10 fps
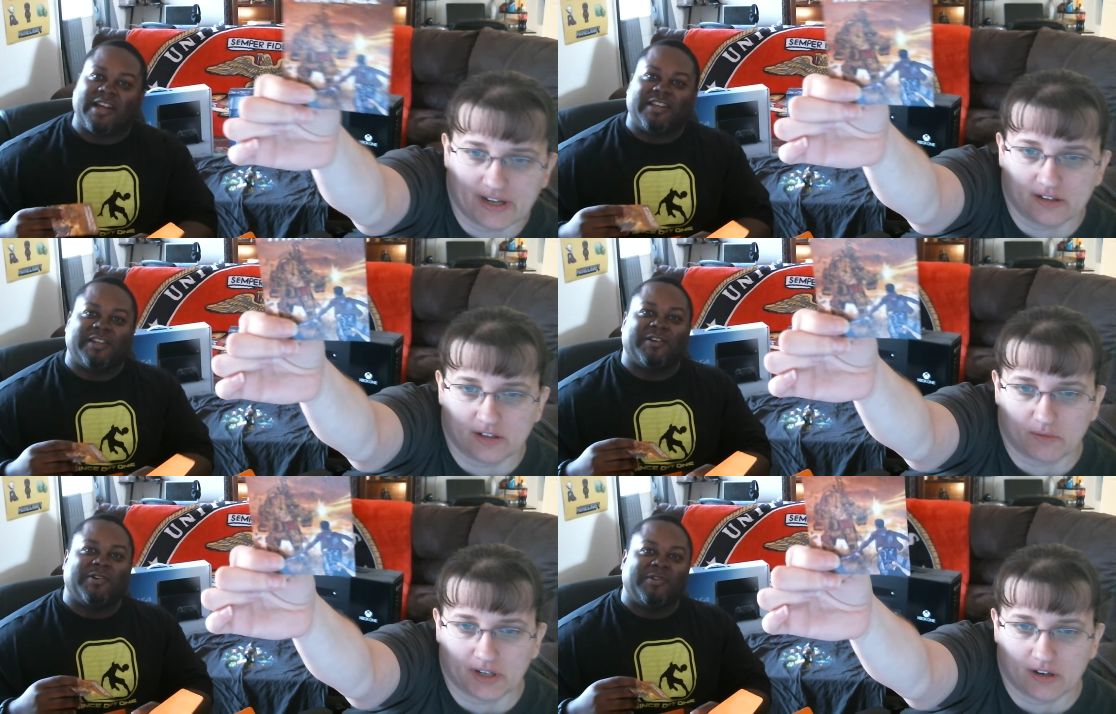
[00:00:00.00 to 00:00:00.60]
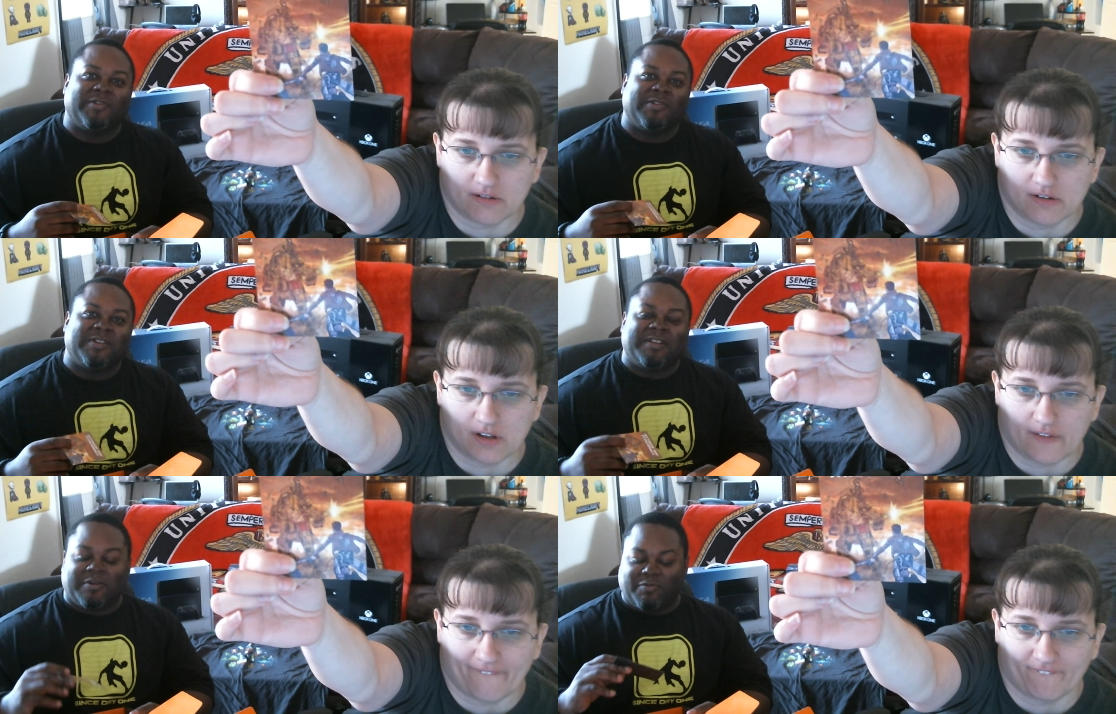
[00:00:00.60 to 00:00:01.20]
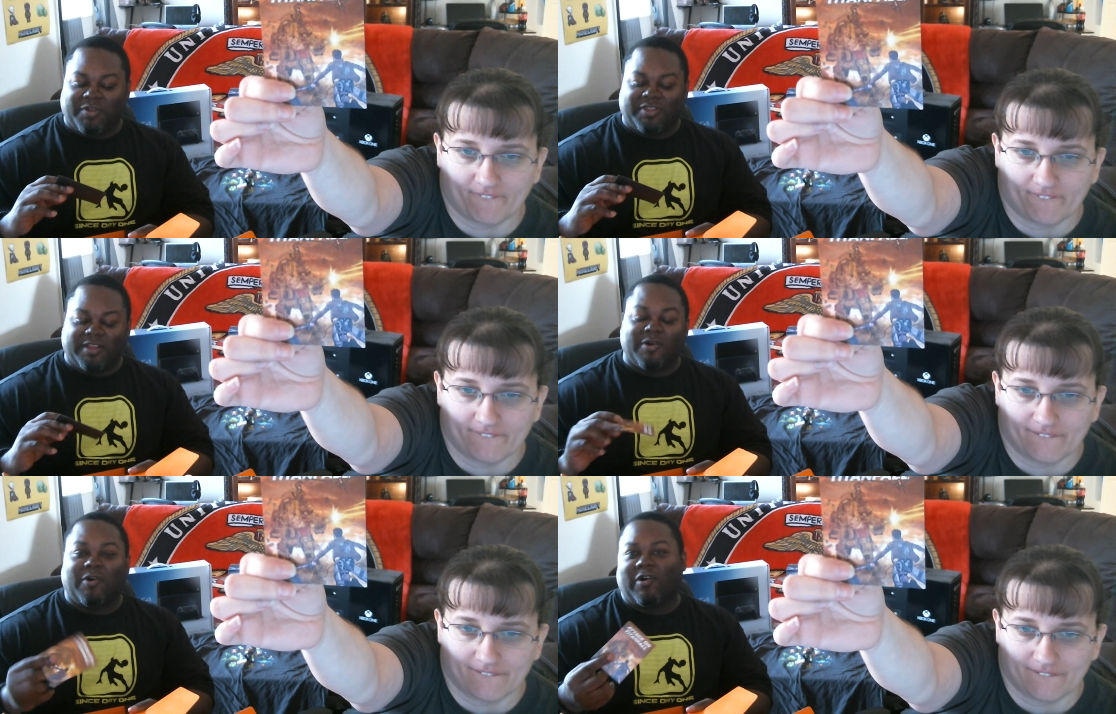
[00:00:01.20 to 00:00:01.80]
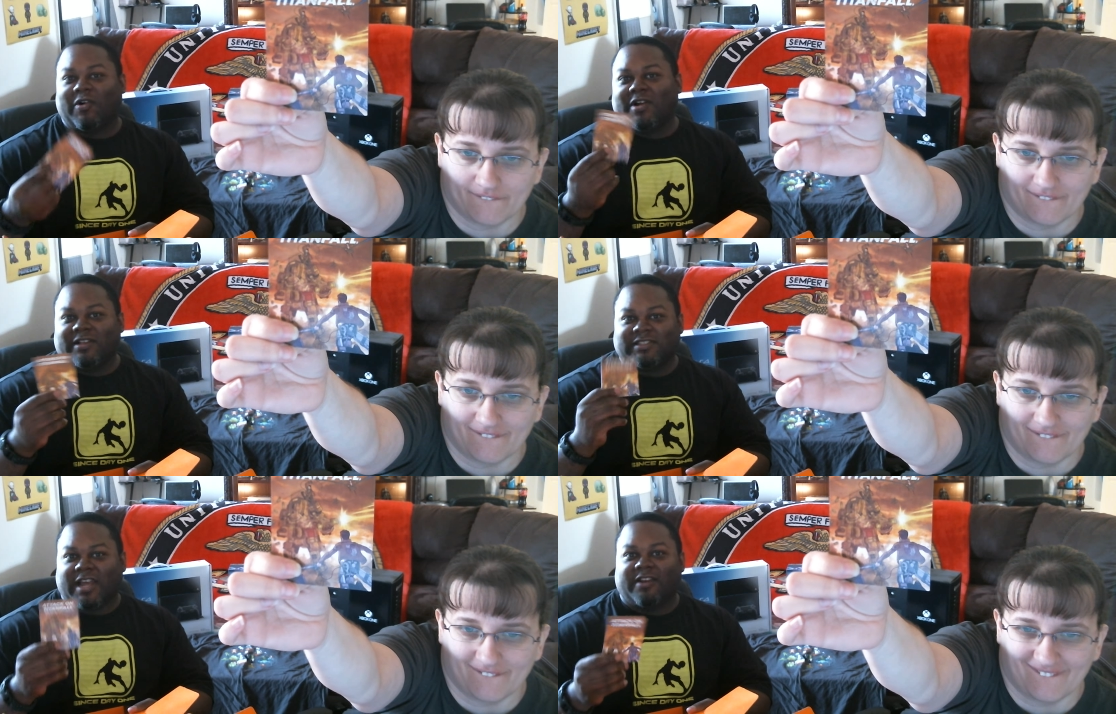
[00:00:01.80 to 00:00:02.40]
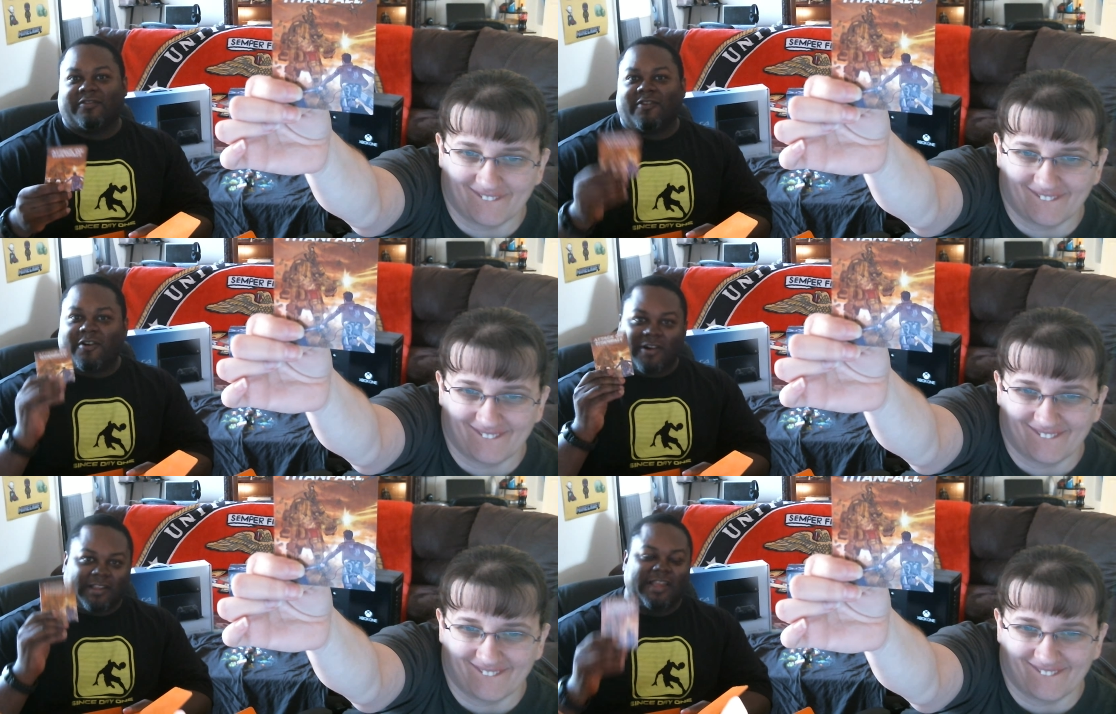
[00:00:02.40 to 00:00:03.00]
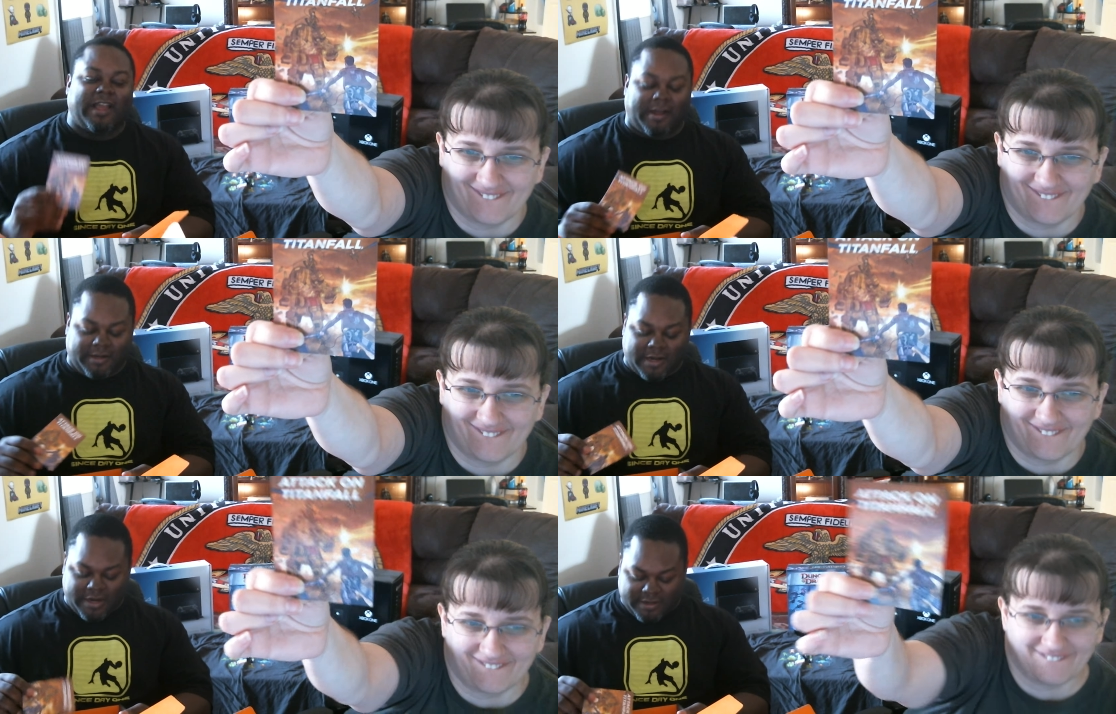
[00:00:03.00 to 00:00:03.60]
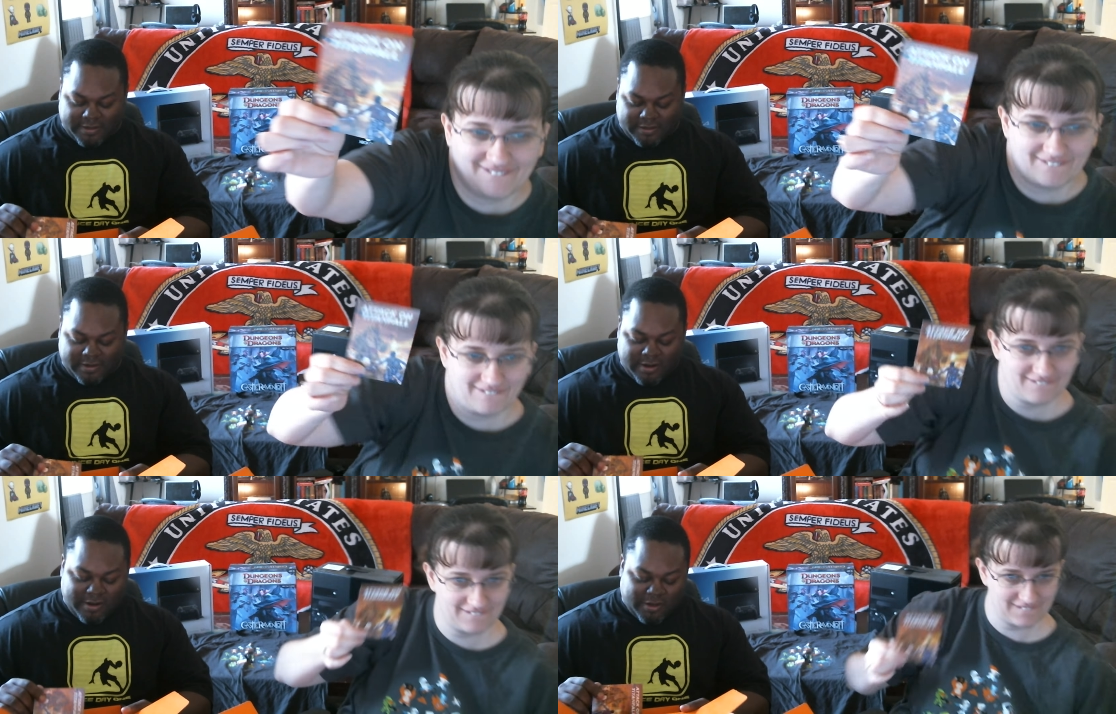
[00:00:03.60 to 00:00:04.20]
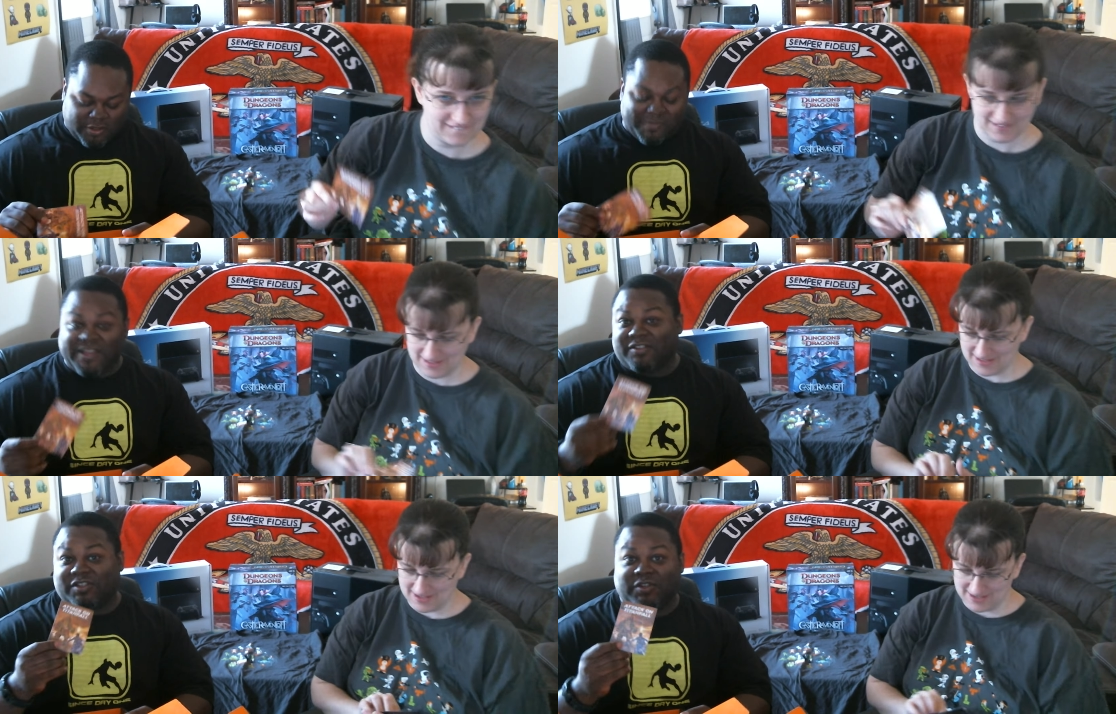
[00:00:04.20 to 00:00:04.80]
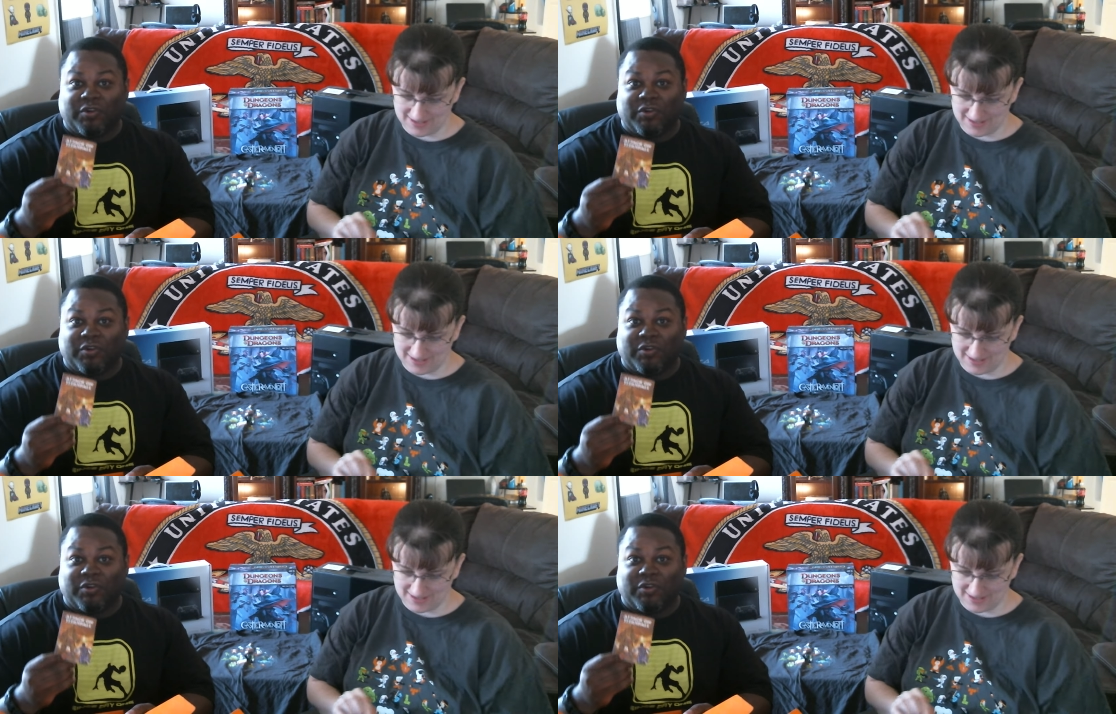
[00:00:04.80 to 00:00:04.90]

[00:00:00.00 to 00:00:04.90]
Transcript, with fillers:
Speaker 1: oh, wait, idea. There we go with the whole Titanfall and Attack on Titan. You mix